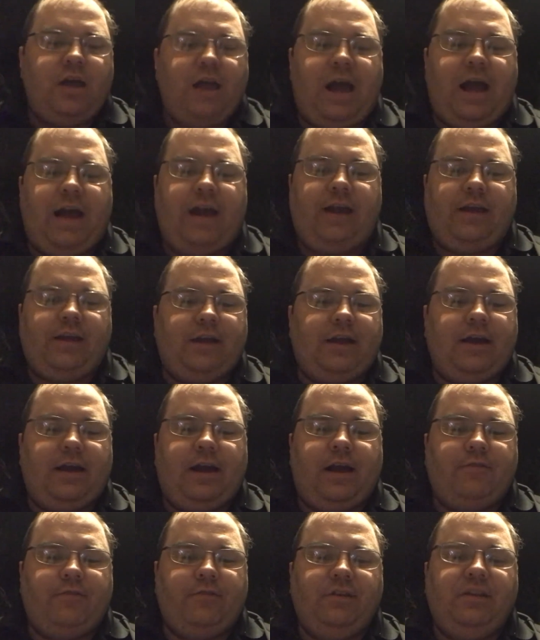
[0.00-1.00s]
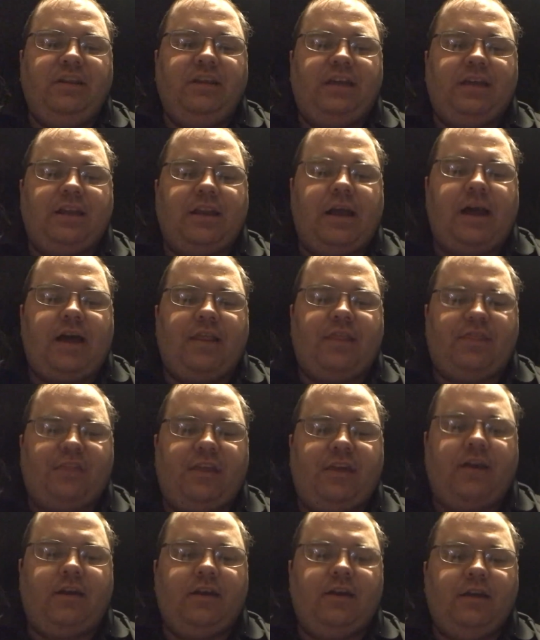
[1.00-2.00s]
I really cannot
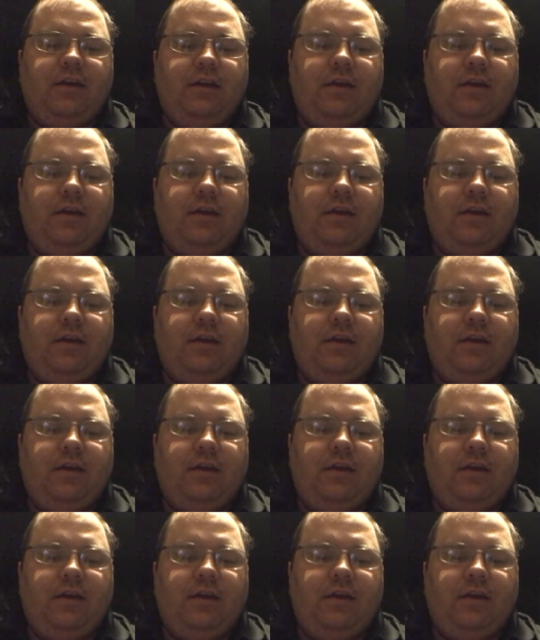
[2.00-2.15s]
think